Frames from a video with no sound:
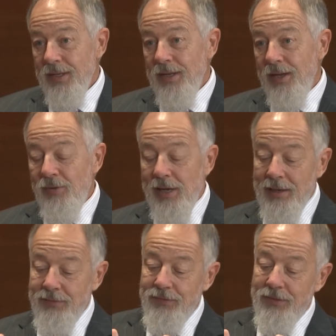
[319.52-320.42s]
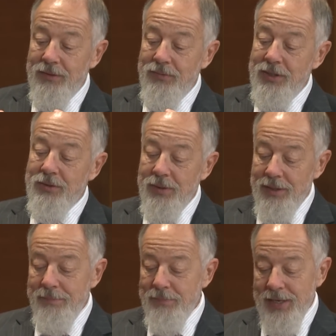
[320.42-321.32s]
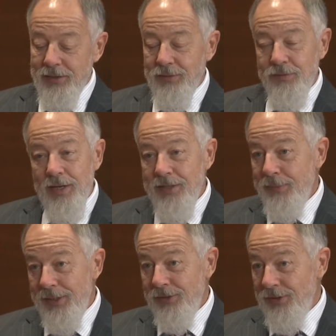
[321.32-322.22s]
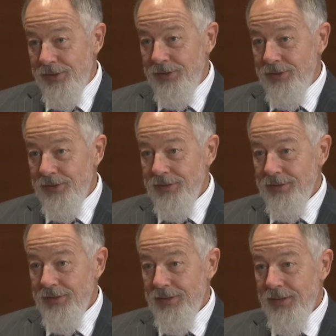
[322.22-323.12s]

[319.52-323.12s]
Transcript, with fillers: and you have a risk with an impact of $5 million, mm -hmm.